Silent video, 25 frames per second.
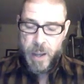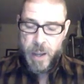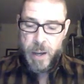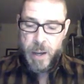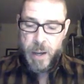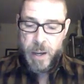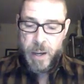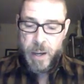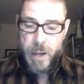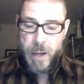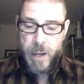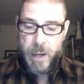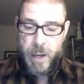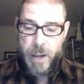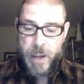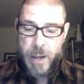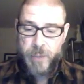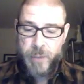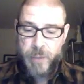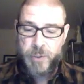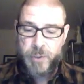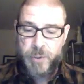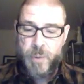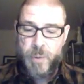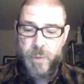I
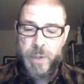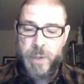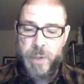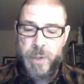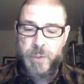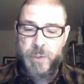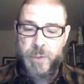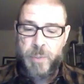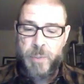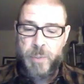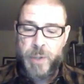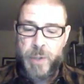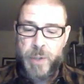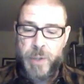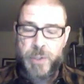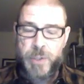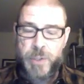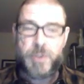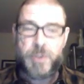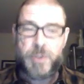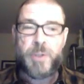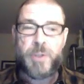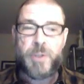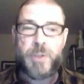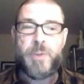also wanted to
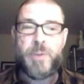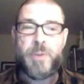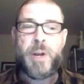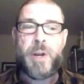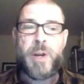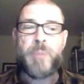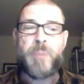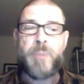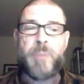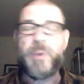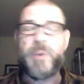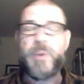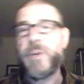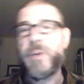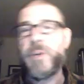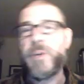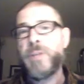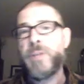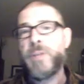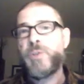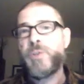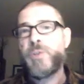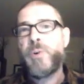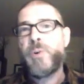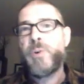mention too that I'm really
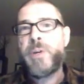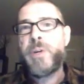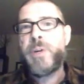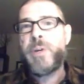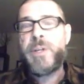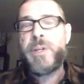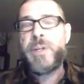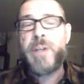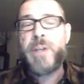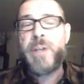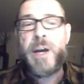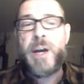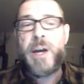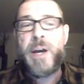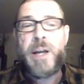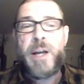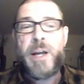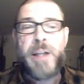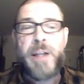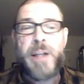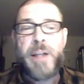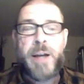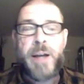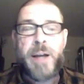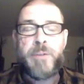enjoying a
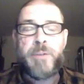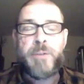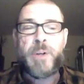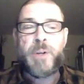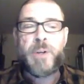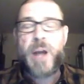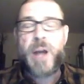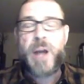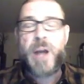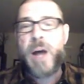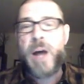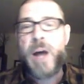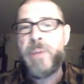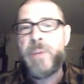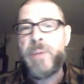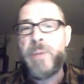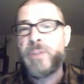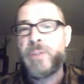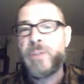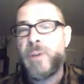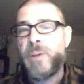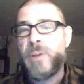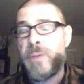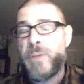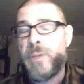lot of your
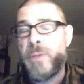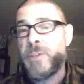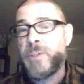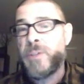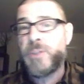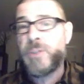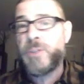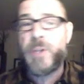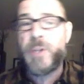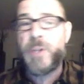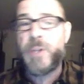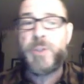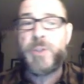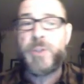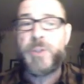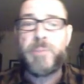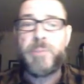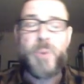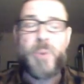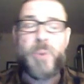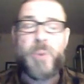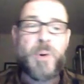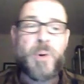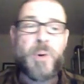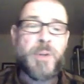comments on the discussion
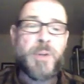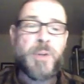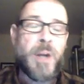board